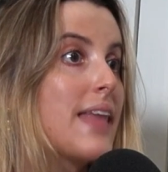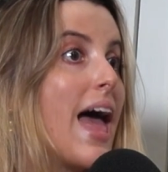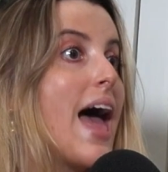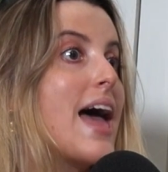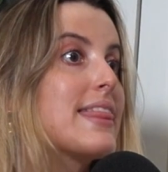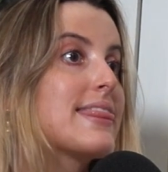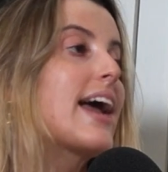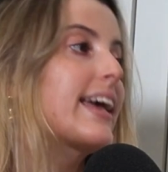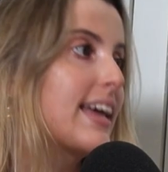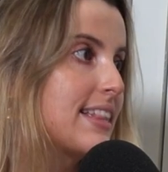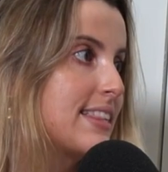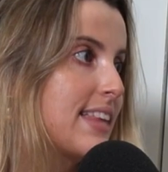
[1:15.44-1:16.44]
And
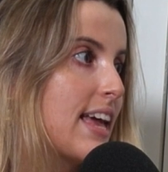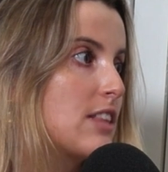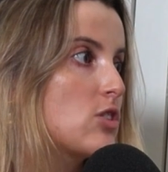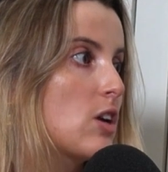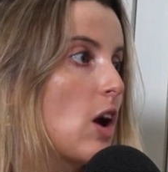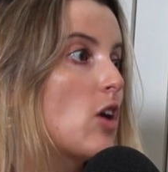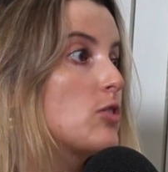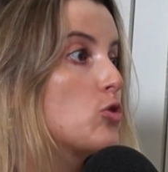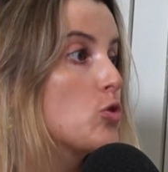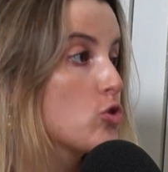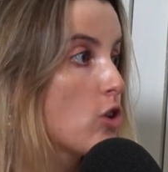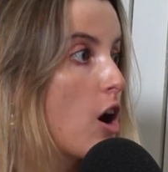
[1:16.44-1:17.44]
that gets sent on
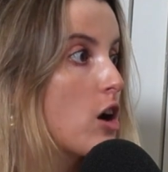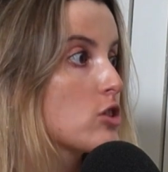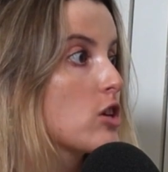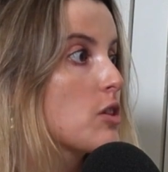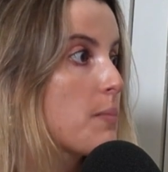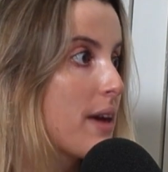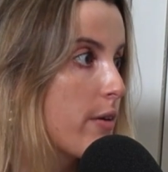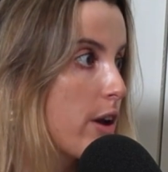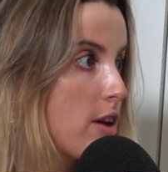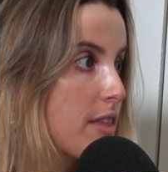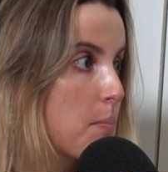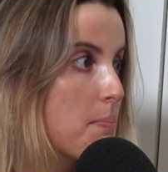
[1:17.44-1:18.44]
to SARS on a
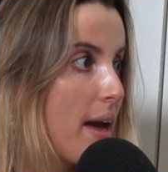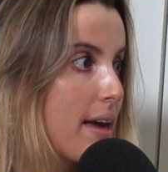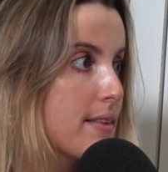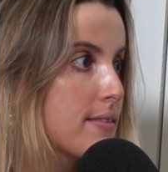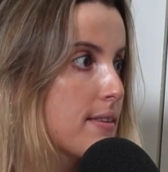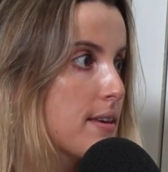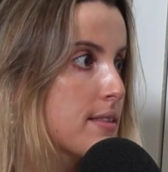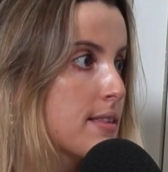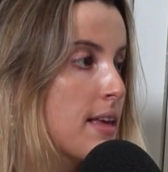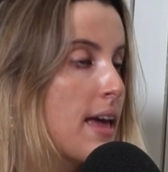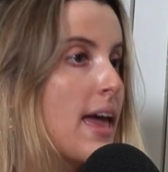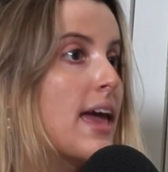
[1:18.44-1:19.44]
periodic
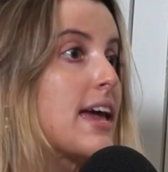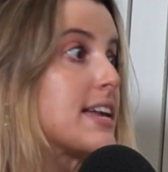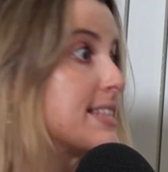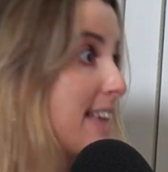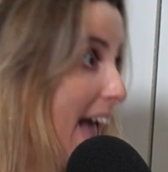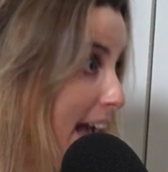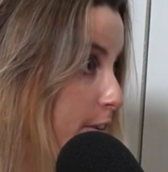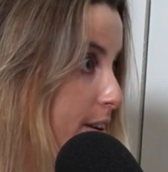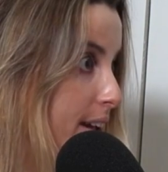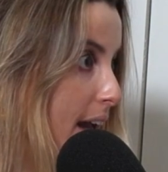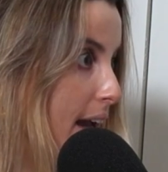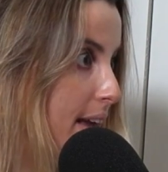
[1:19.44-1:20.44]
basis. It's
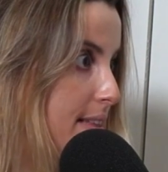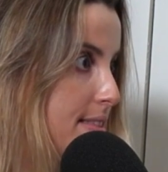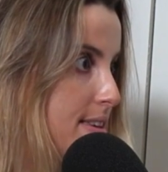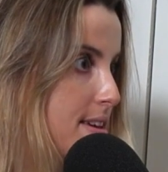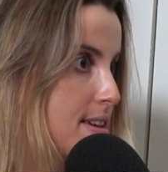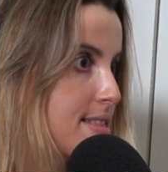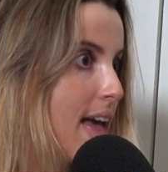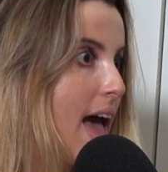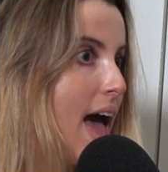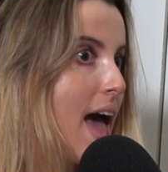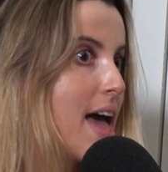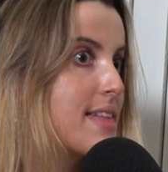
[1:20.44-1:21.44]
aggregated.
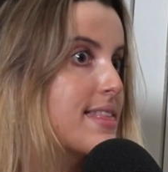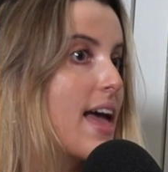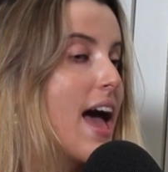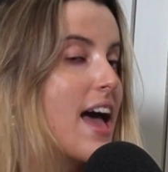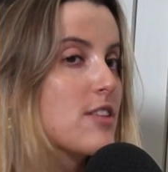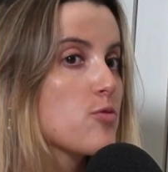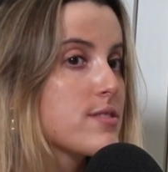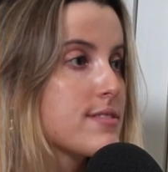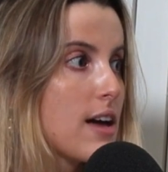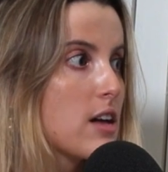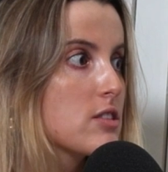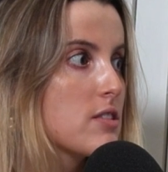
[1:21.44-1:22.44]
And as a
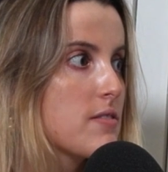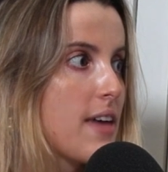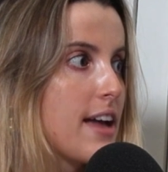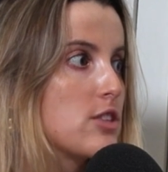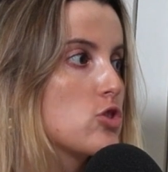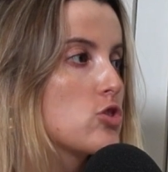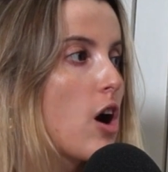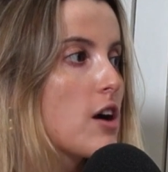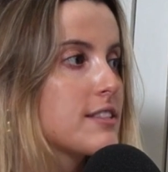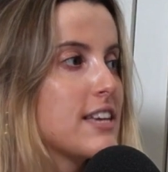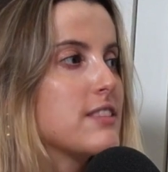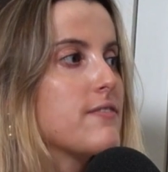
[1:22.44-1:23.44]
result of that,
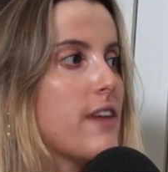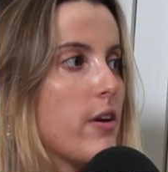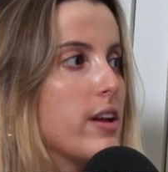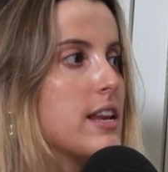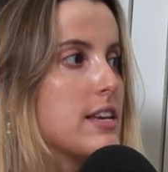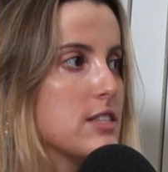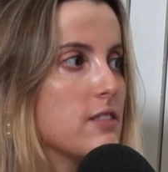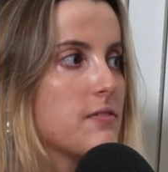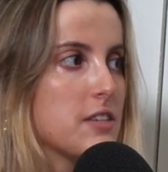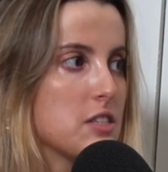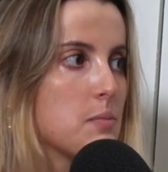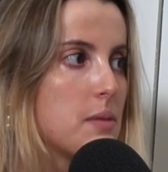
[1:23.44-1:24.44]
SARS has very little
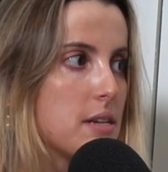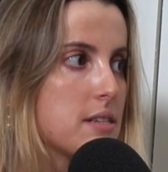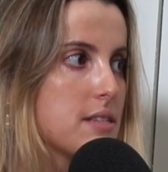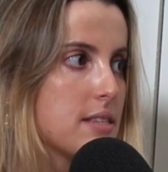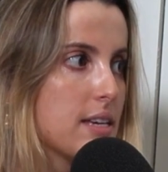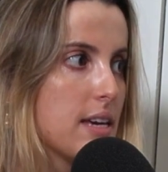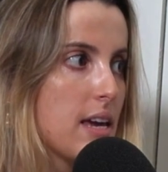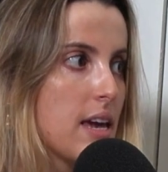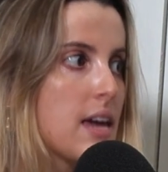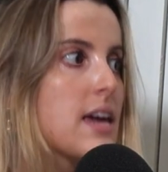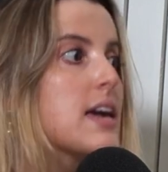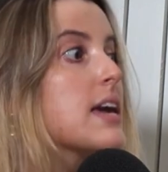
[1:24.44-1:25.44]
visibility
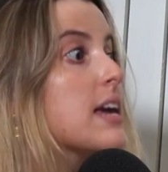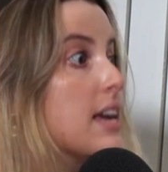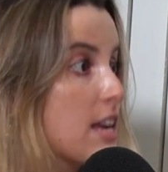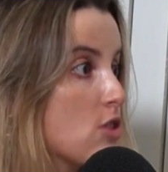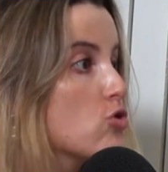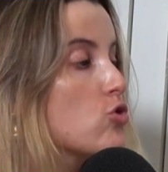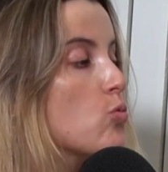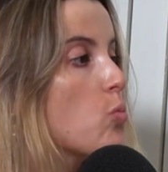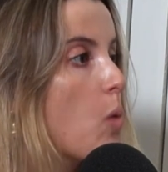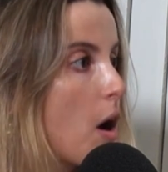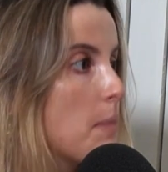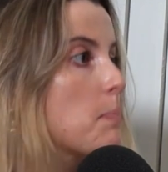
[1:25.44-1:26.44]
into
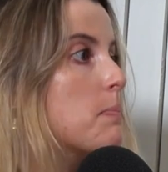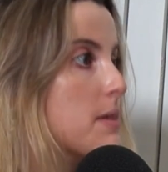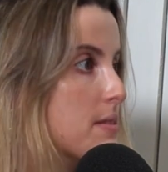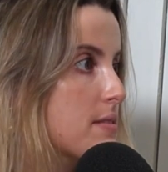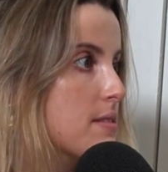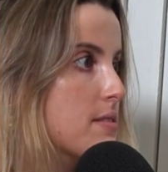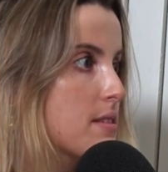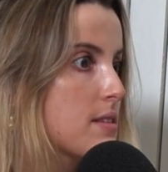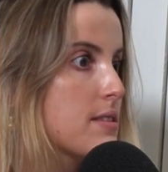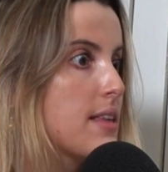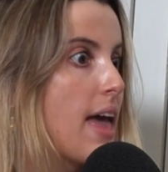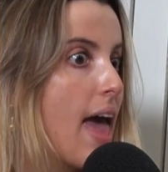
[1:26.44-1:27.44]
what
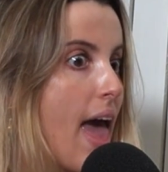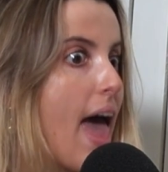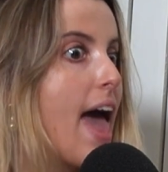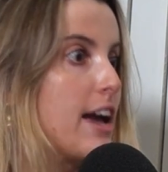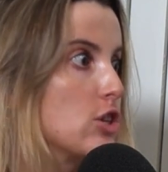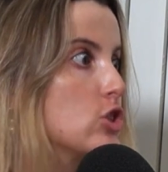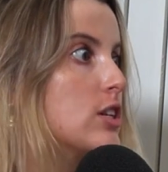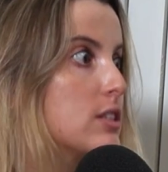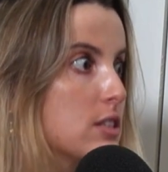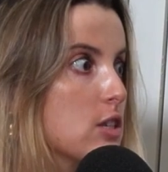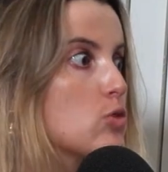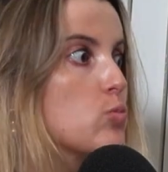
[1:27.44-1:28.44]
businesses actually
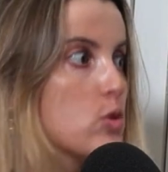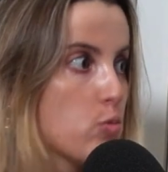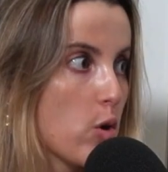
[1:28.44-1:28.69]
did with